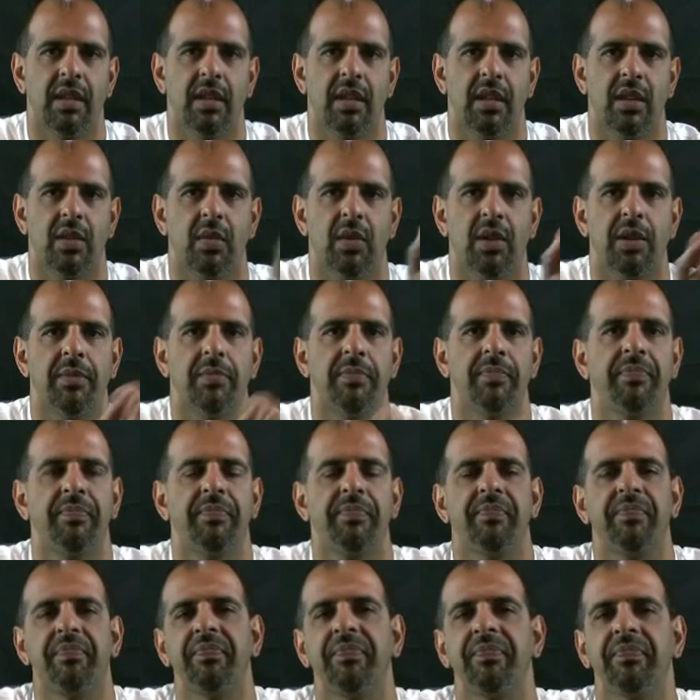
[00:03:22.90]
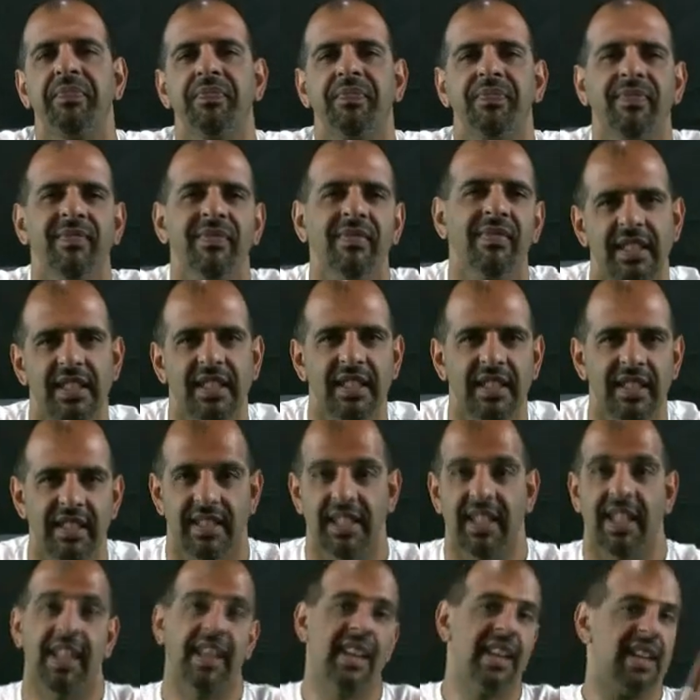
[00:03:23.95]
Take 1.
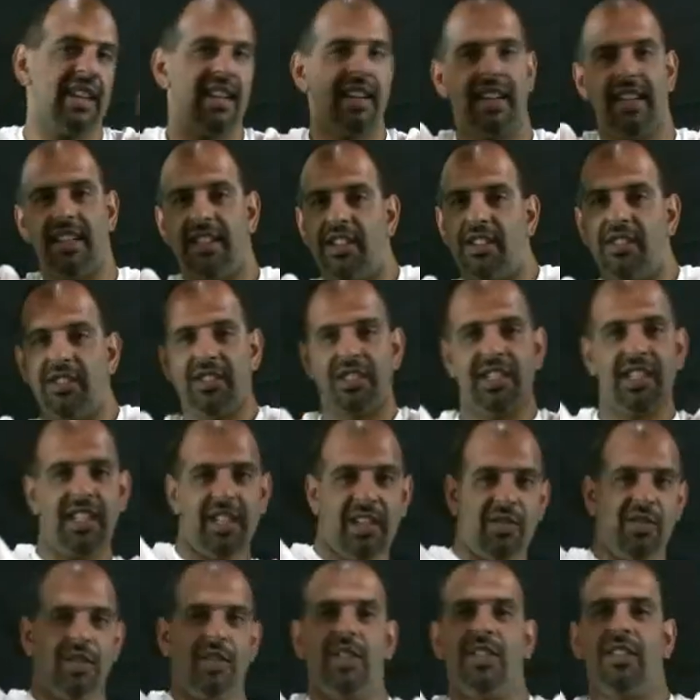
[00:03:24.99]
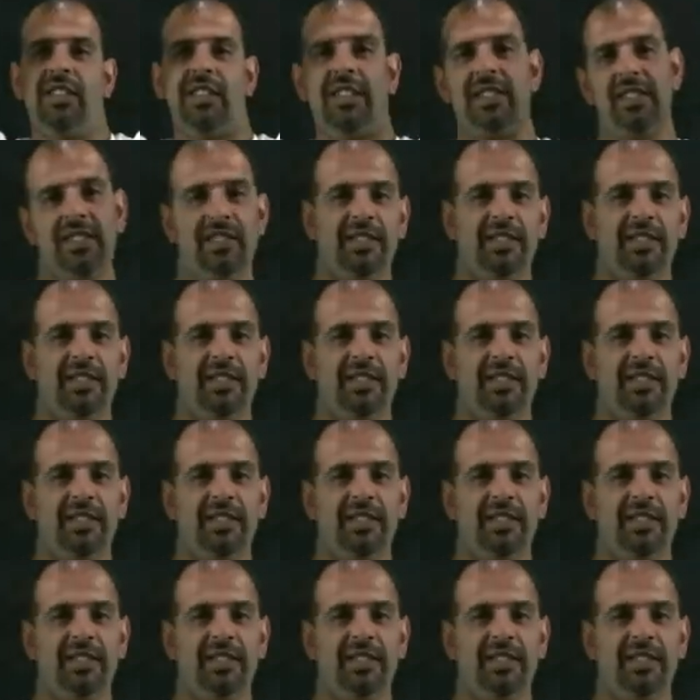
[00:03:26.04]
Ta-da! New SQL.